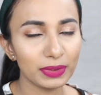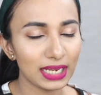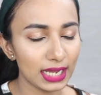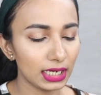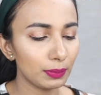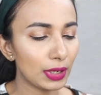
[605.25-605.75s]

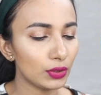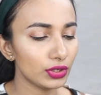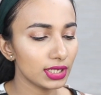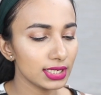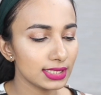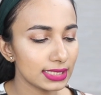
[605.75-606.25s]
Banana
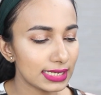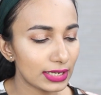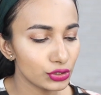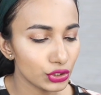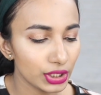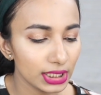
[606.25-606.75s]
powder is
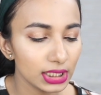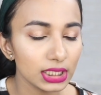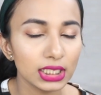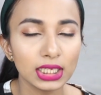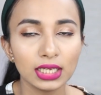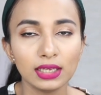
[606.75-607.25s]
essentially